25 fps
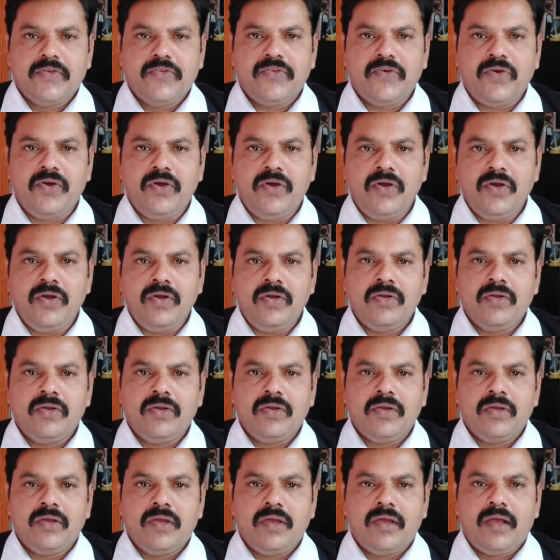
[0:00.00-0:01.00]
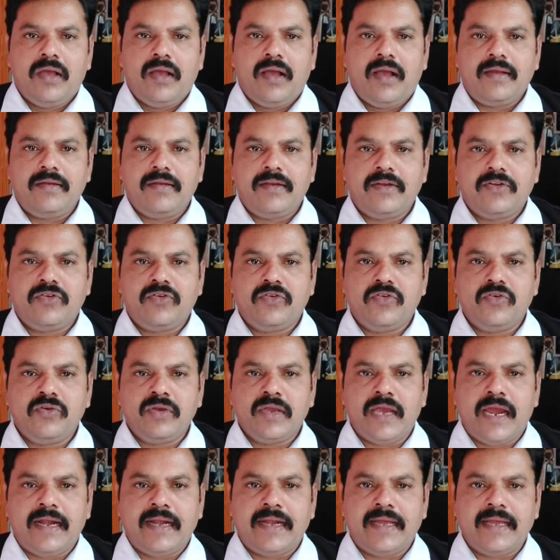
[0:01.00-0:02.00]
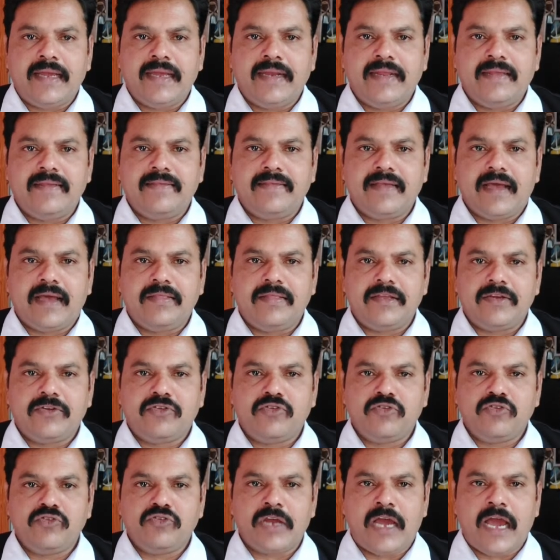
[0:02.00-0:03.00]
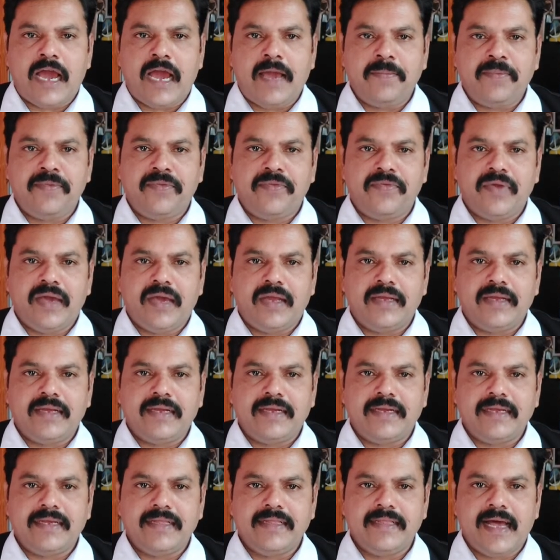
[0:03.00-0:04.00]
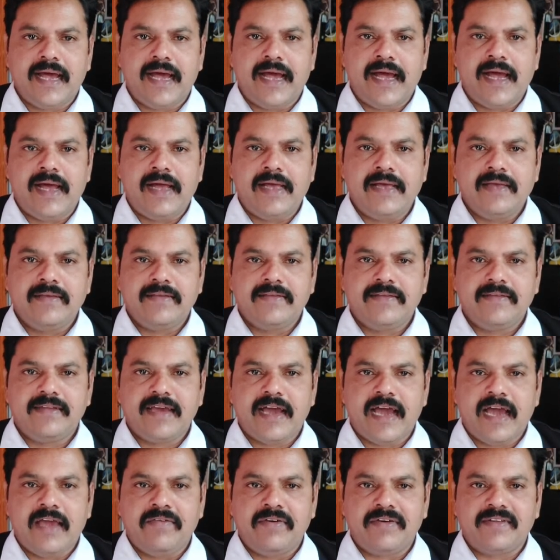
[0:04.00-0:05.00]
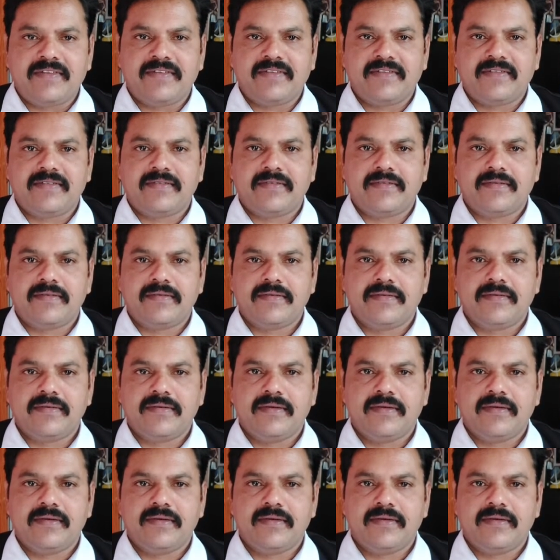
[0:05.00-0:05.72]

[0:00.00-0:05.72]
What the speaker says: So, under two categories, under two types, we are getting the divorce.